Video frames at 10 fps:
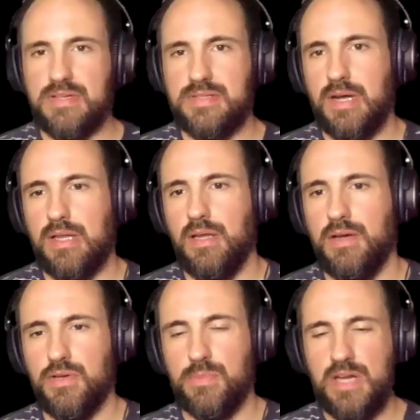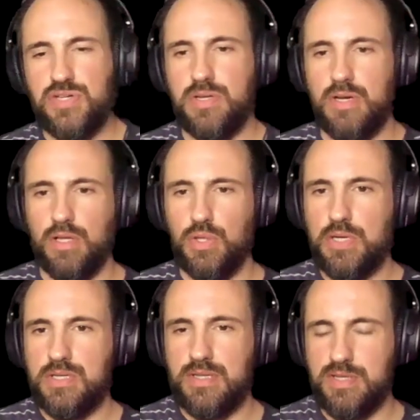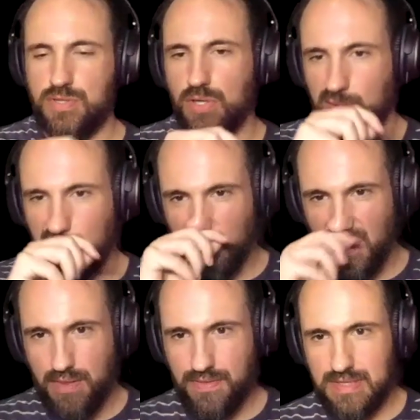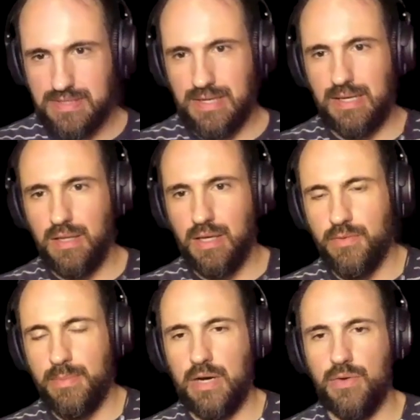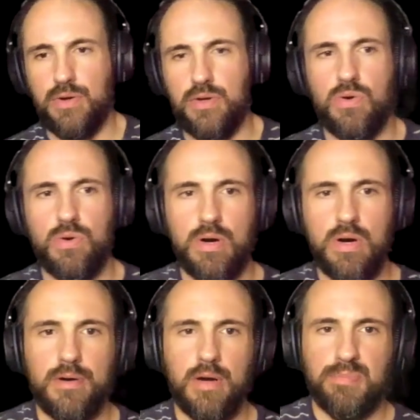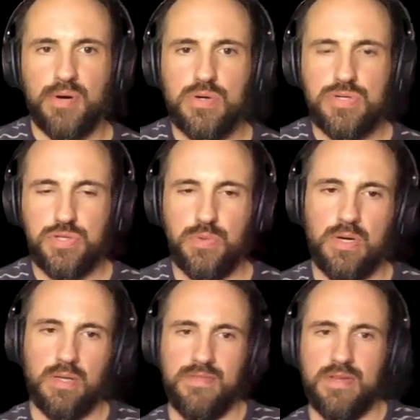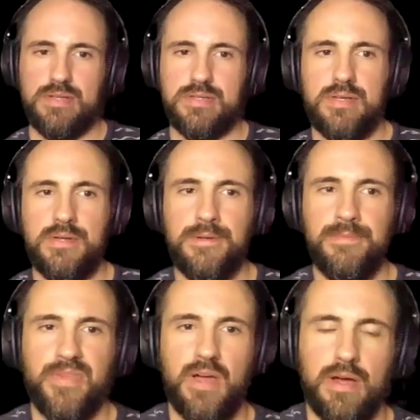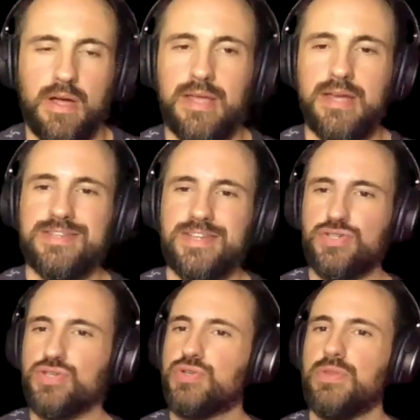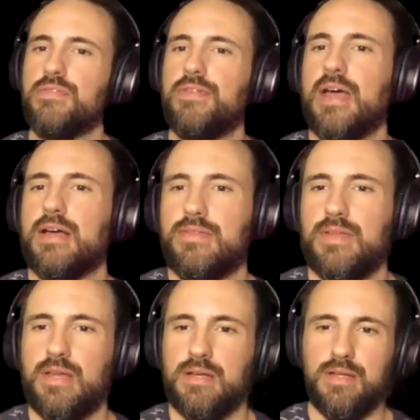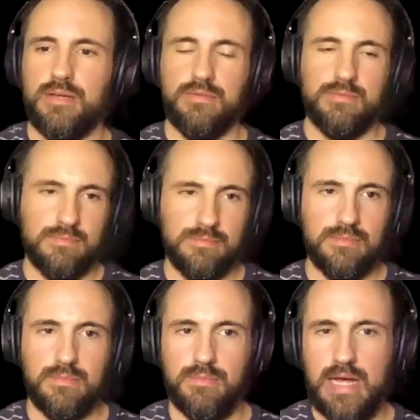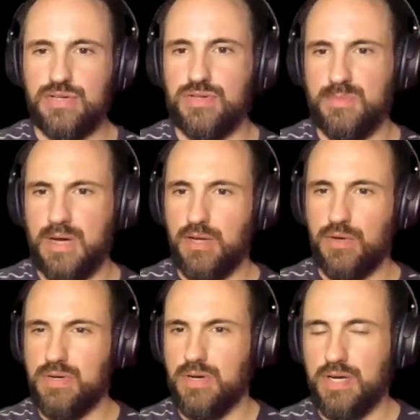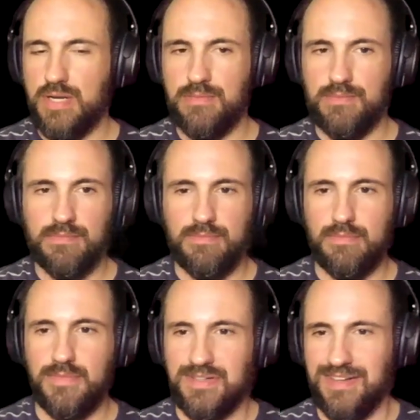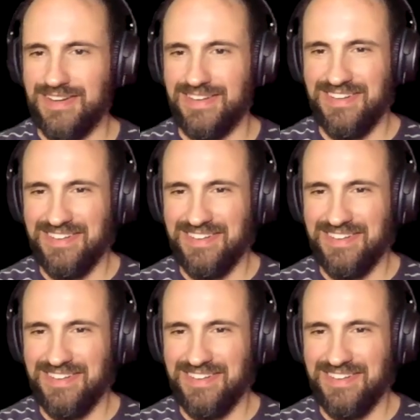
that I love, you mentioned, alluded to this earlier, and one of the things that I love about your approach to all of this, in addition to the fact that it matches my own nerdy uh,